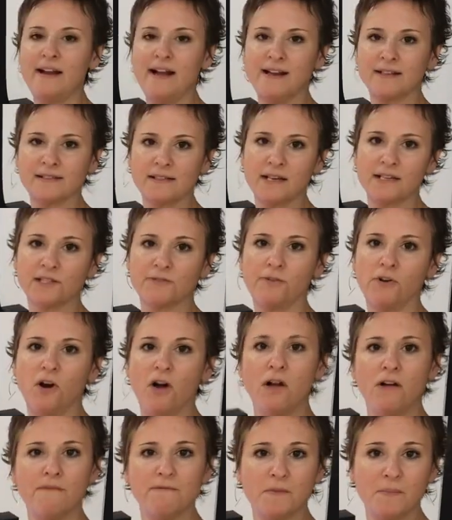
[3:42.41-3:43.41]
access for
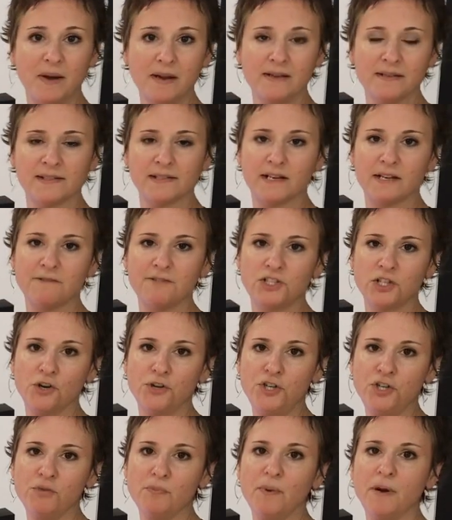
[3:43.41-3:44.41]
all of the buttons that I've showed you,